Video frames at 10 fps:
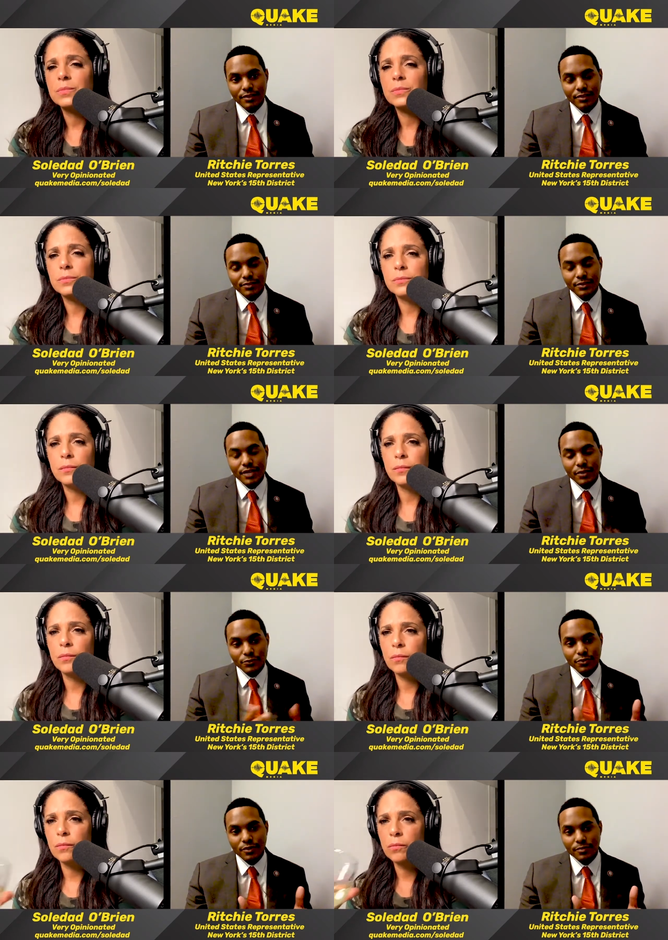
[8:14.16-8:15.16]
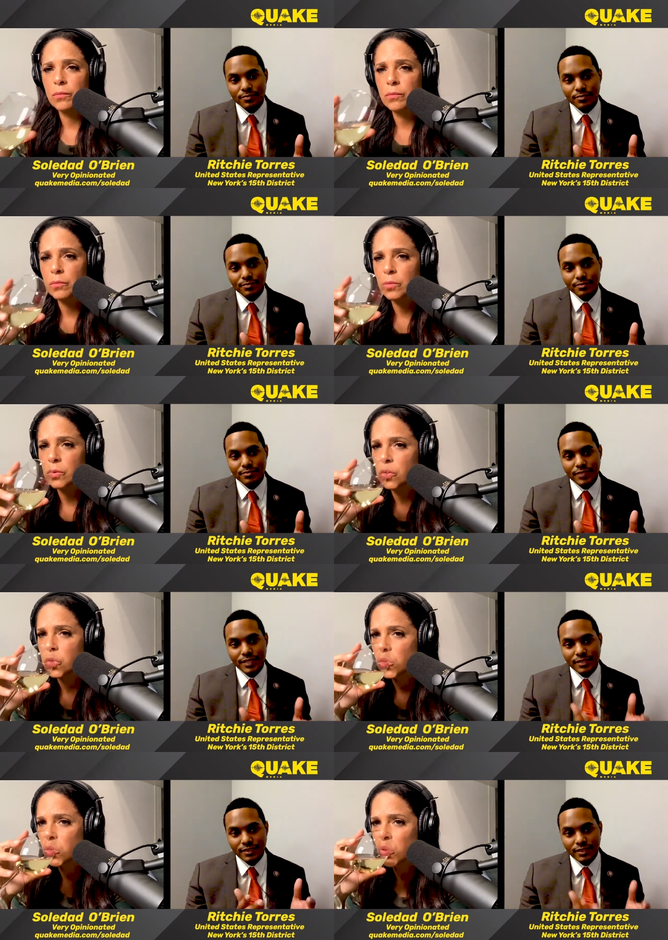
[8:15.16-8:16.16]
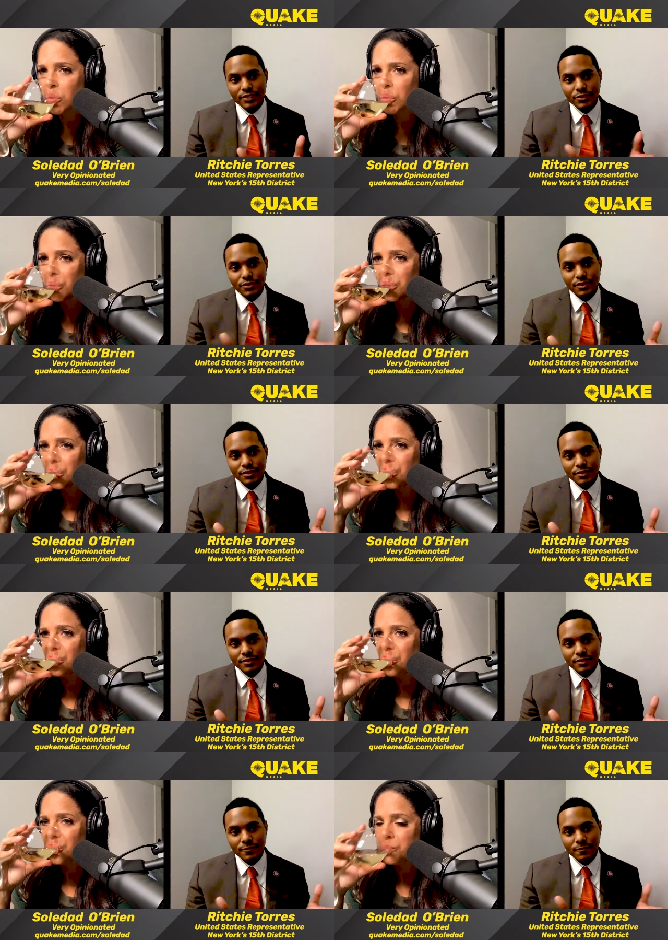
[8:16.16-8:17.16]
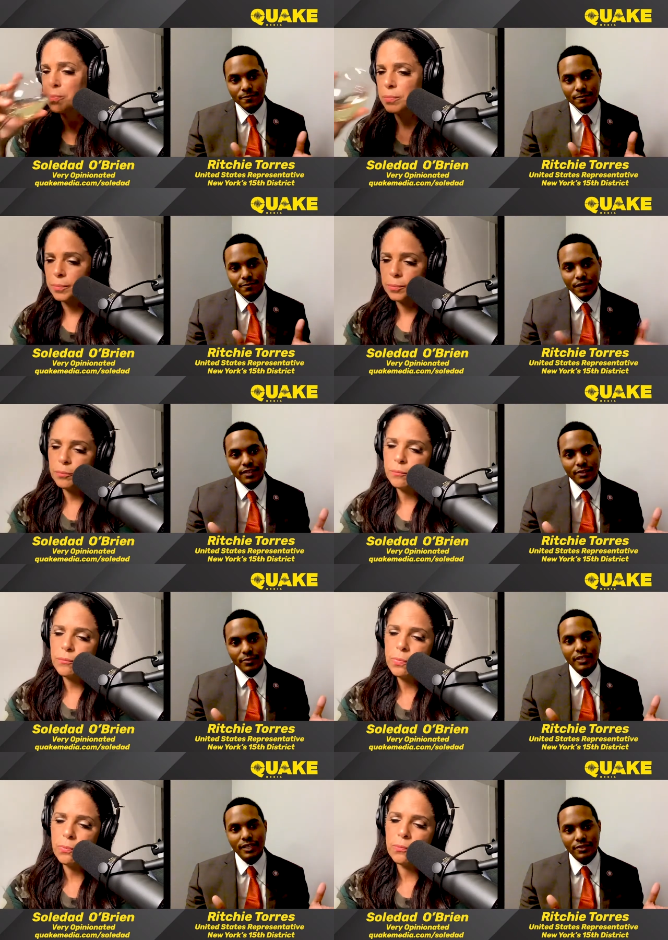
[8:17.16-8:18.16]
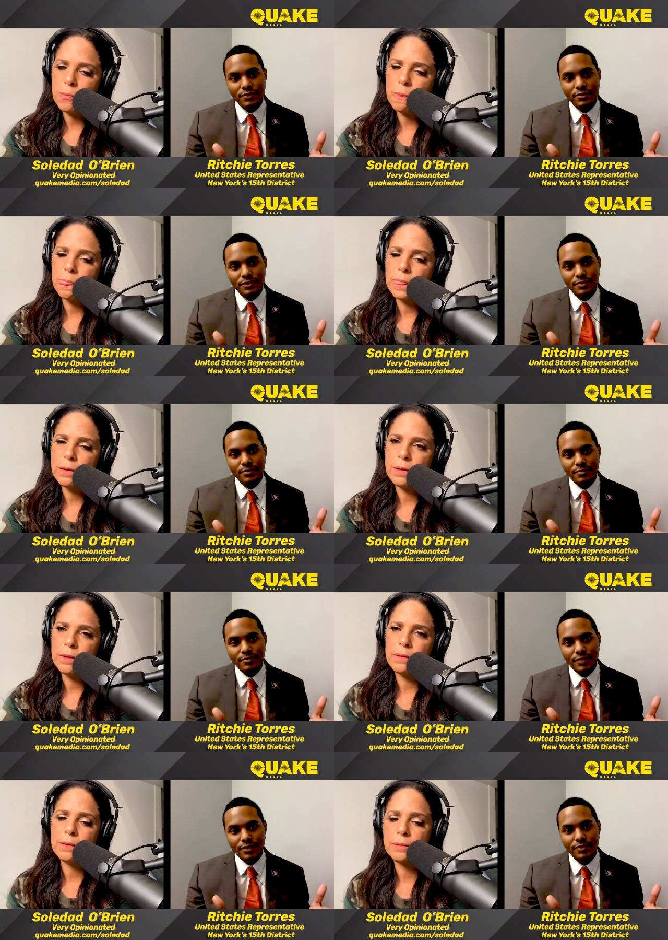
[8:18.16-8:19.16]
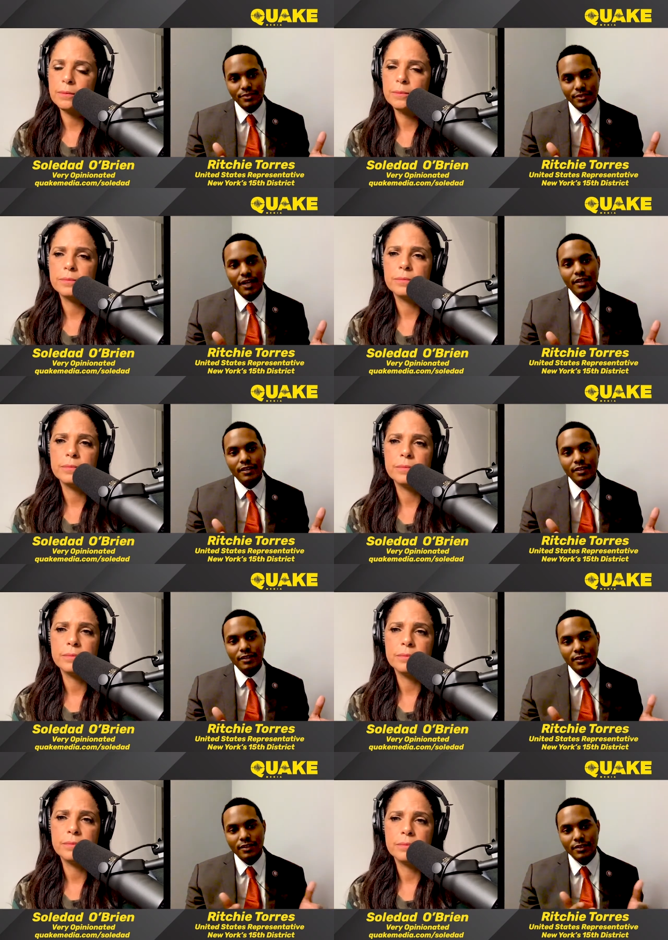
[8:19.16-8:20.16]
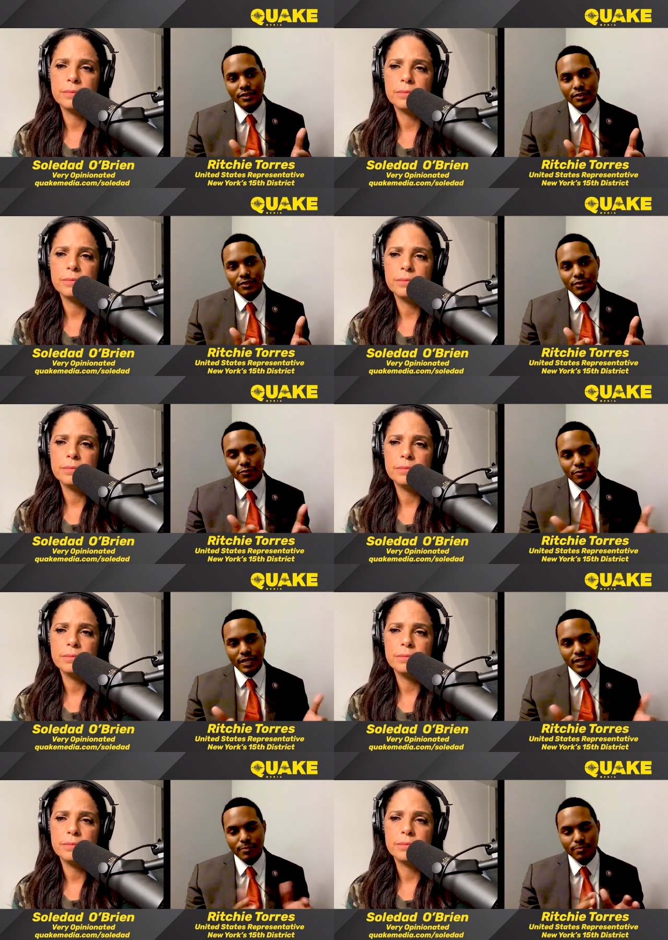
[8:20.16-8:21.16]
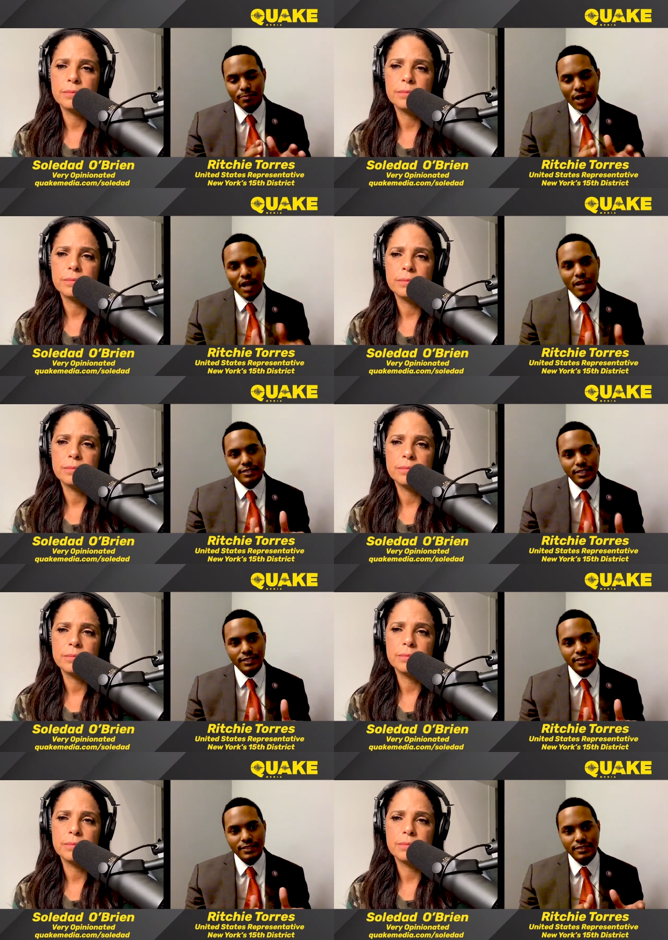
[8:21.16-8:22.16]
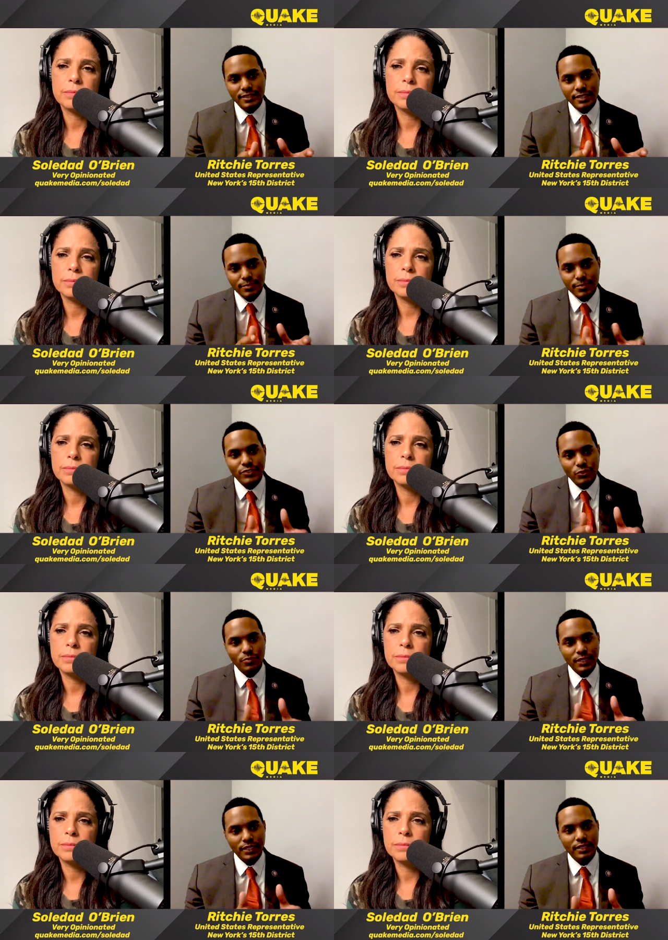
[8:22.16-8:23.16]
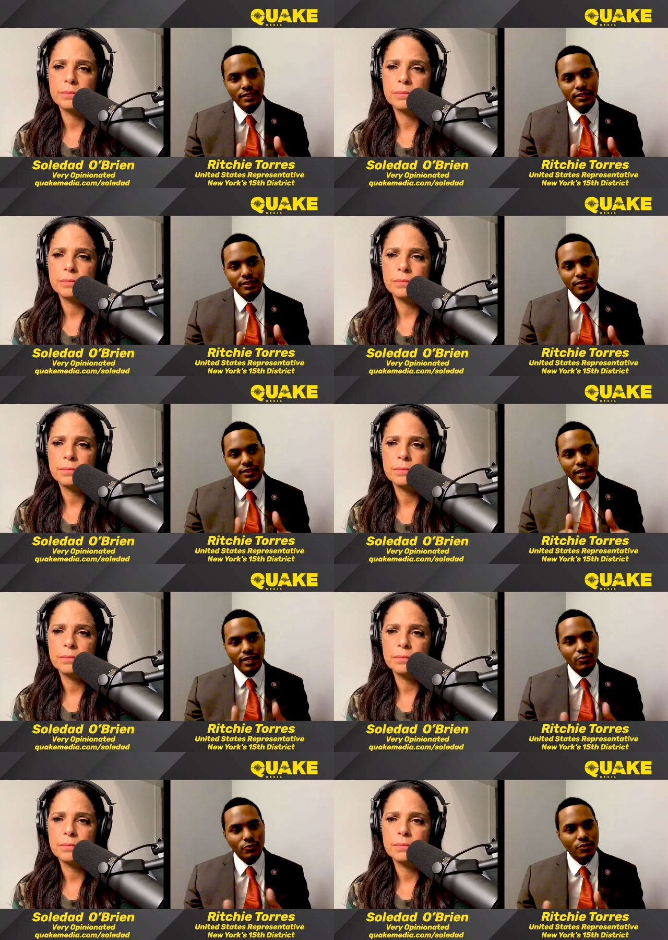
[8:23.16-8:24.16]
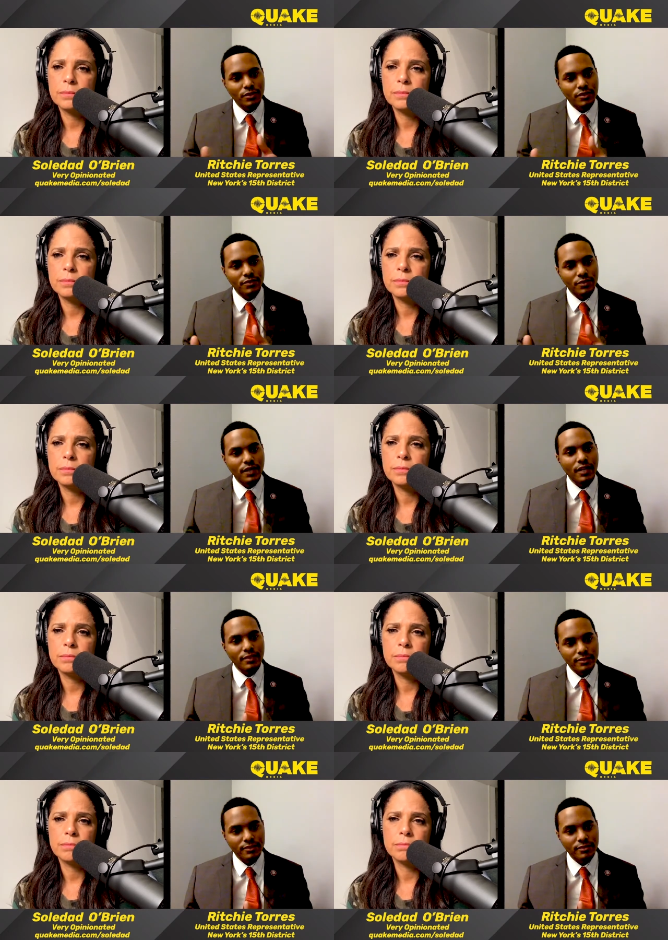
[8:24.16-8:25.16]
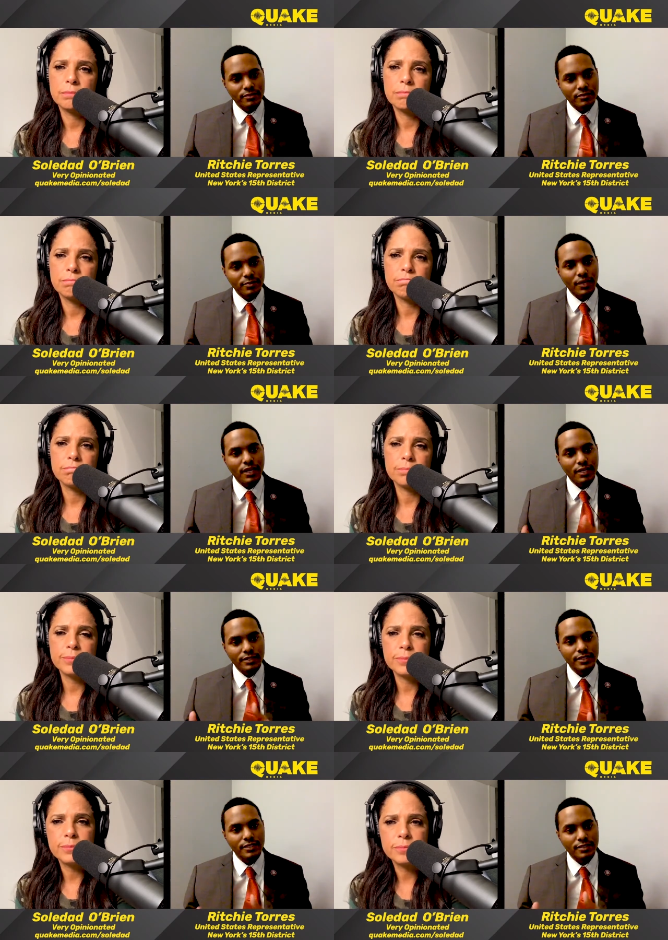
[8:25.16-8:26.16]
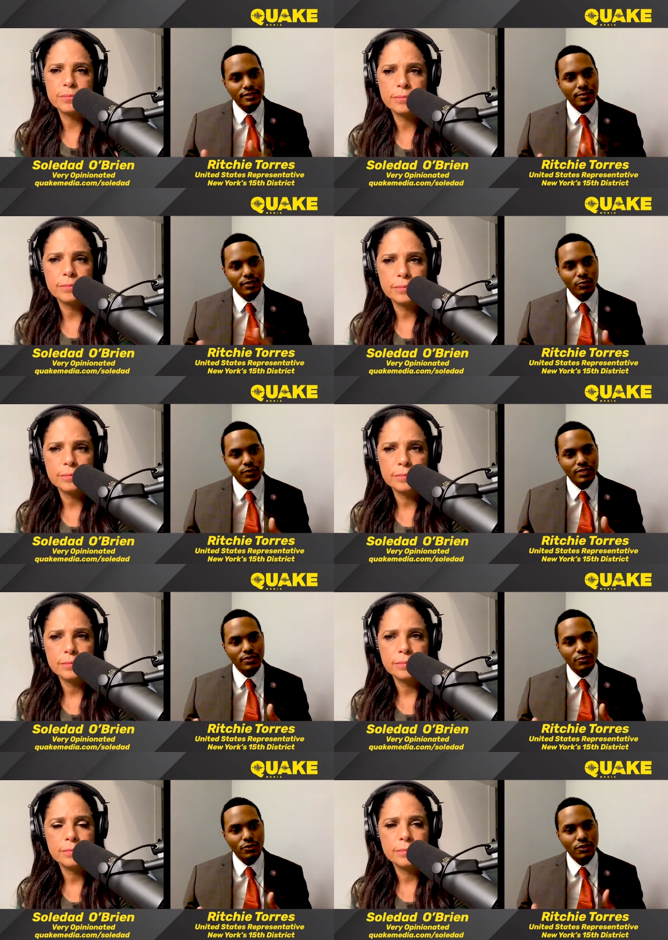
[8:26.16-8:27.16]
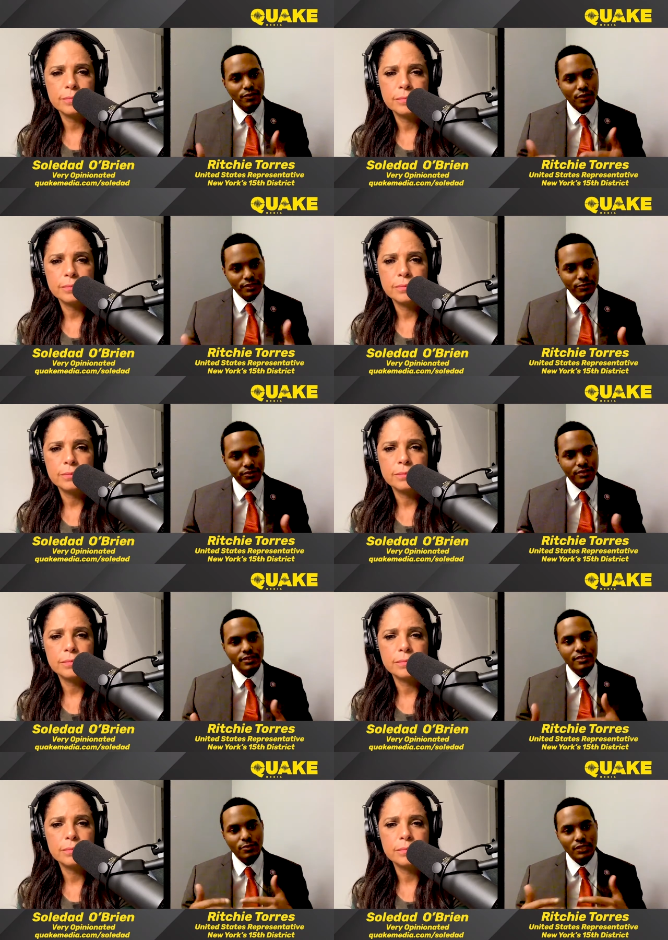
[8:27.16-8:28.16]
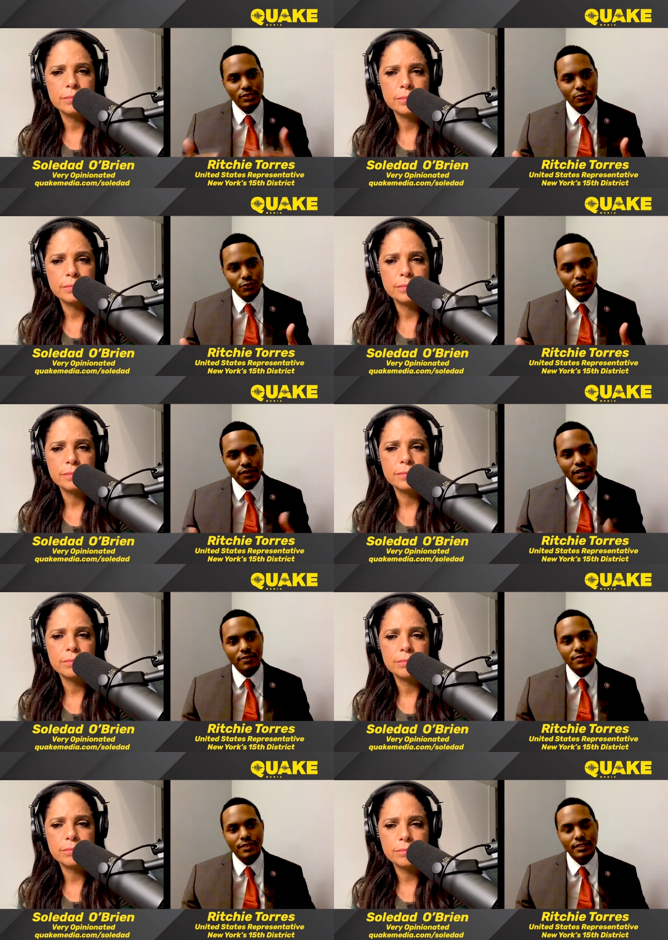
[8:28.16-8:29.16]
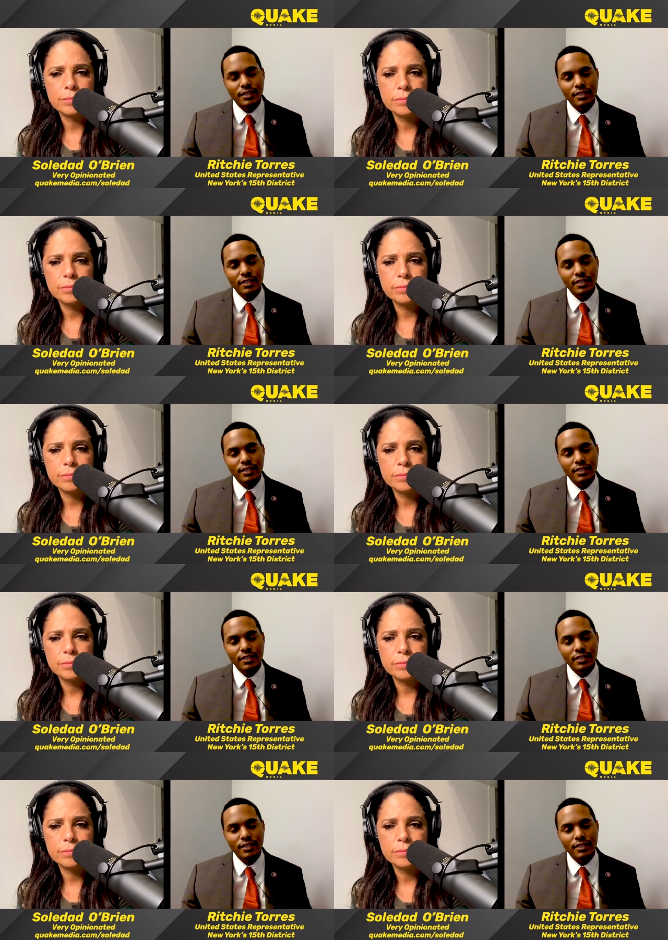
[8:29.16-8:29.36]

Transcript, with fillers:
Speaker 1: You know, Donald Trump has unleashed violent white nationalism in our society. You know, for me, politics is meant to be an alternative to violence. Like, politics is about the resolution of our differences, the resolution of conflict